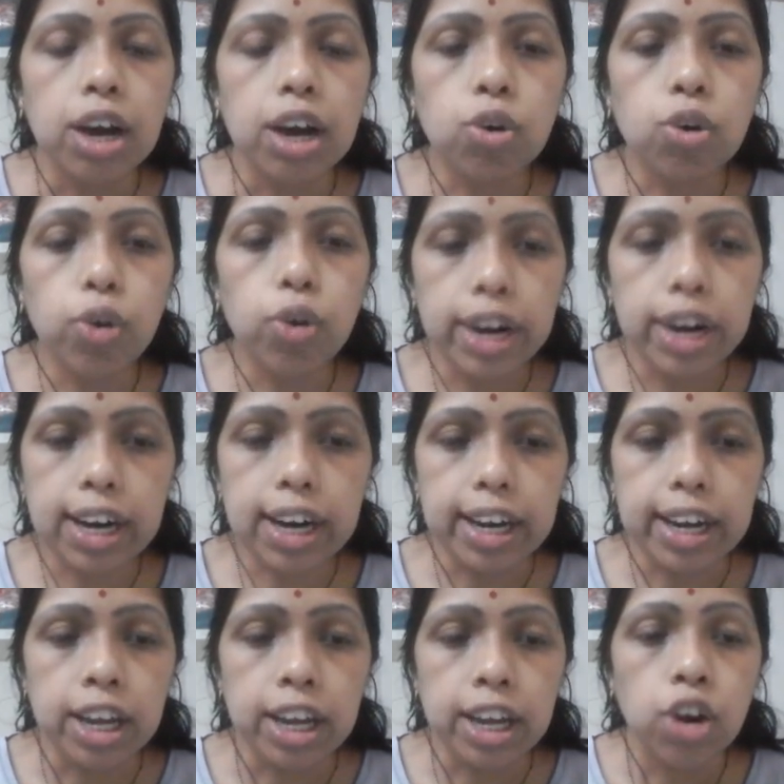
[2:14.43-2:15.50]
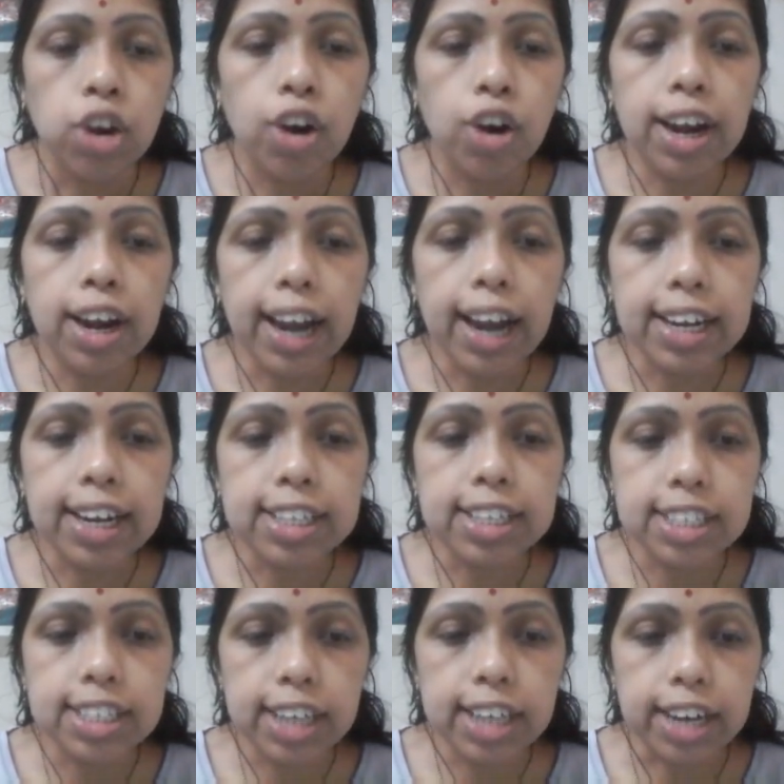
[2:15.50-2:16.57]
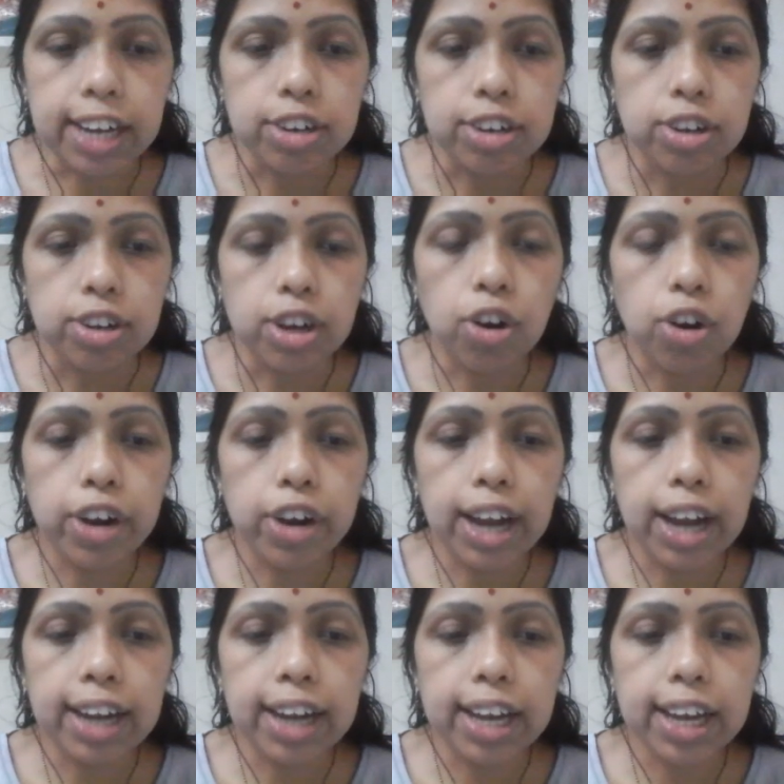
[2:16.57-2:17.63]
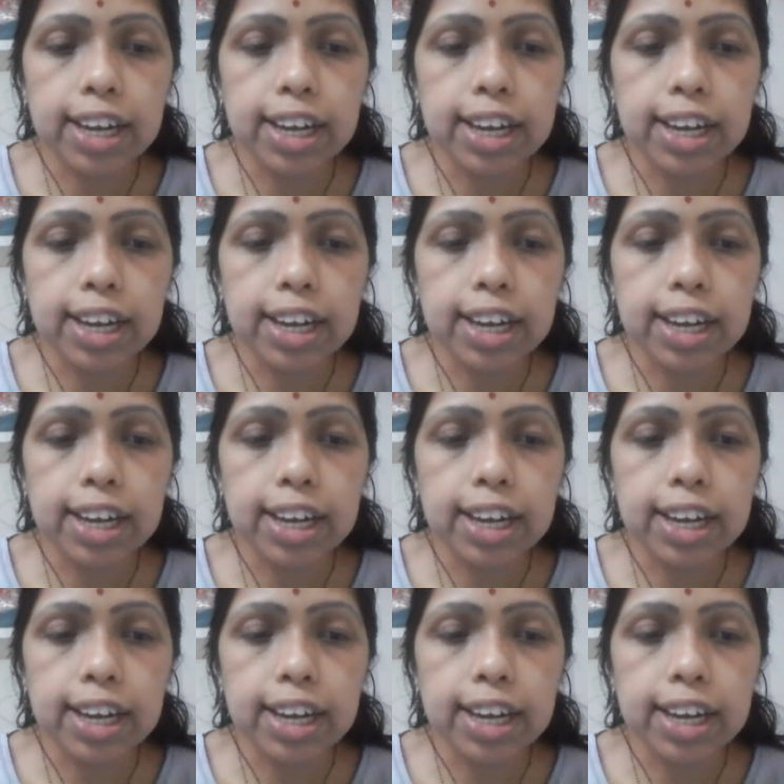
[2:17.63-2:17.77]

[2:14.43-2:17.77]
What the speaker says: coherent cladding, when light can